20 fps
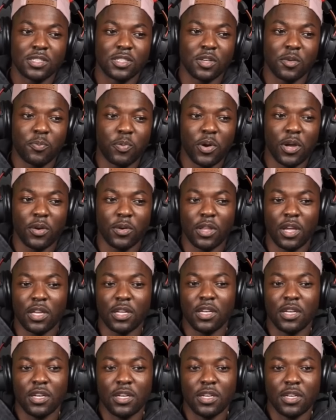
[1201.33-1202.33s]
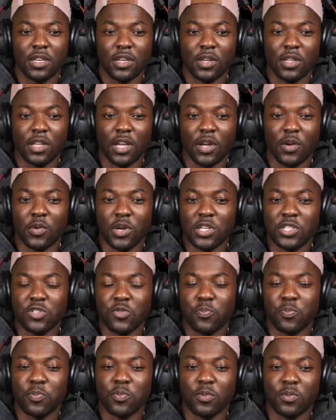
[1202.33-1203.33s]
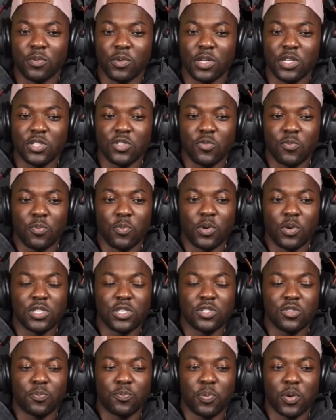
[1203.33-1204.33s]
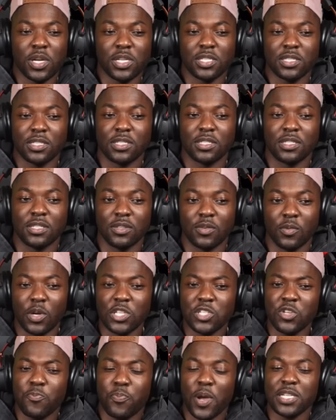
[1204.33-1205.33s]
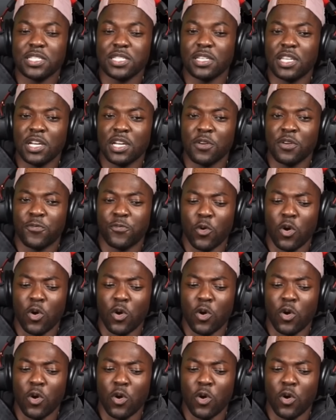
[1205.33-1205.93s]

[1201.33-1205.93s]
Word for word: To nah, the point, like, cool. like, what is you, what is you, what is you pressing, I, I what is you pressing Dylan